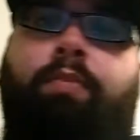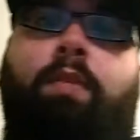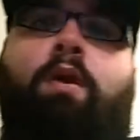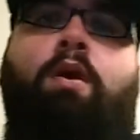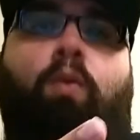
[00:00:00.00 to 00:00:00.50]

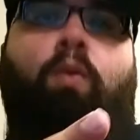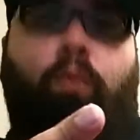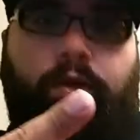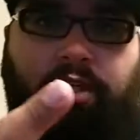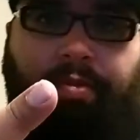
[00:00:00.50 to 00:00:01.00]
What's up,
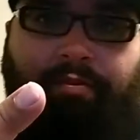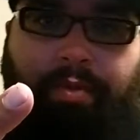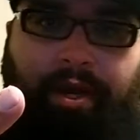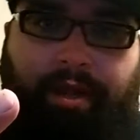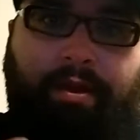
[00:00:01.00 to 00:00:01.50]
everybody?
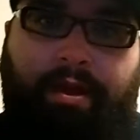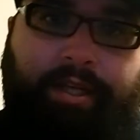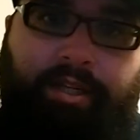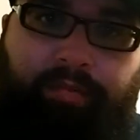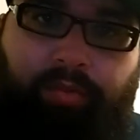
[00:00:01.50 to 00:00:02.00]
It's your
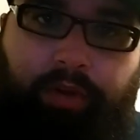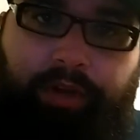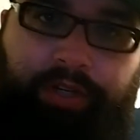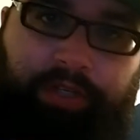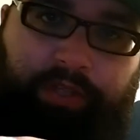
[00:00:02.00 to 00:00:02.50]
boy
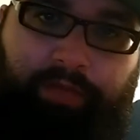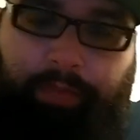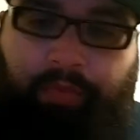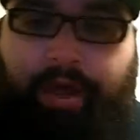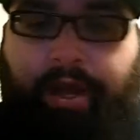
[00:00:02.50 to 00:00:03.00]
Justin Vapor
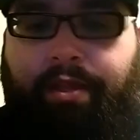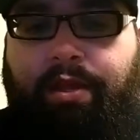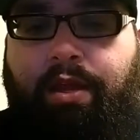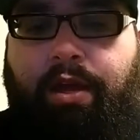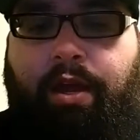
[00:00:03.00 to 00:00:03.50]
Addict.
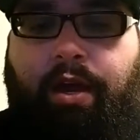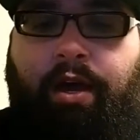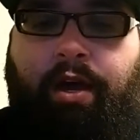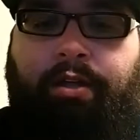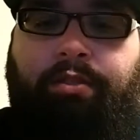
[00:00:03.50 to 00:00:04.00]
I
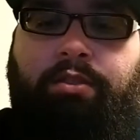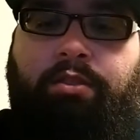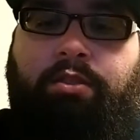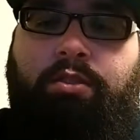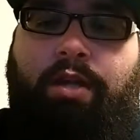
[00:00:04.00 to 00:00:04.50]

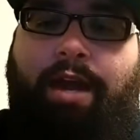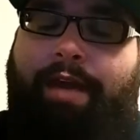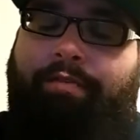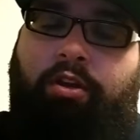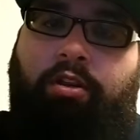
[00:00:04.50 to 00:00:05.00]
have
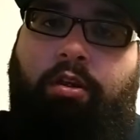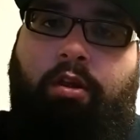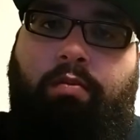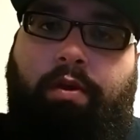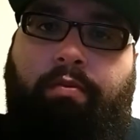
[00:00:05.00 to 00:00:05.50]
another
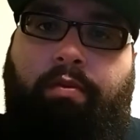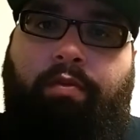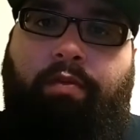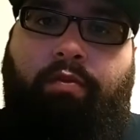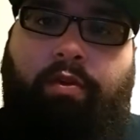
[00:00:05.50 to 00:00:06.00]
hardware review
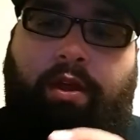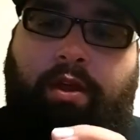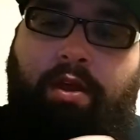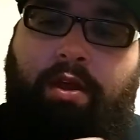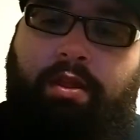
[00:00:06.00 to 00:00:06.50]
for you.
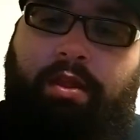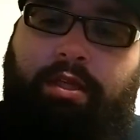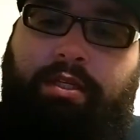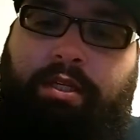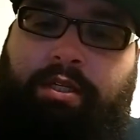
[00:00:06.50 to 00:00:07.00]
This
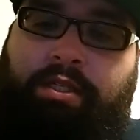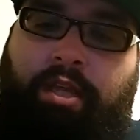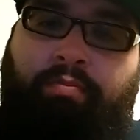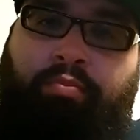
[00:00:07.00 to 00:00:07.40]
is the Bruce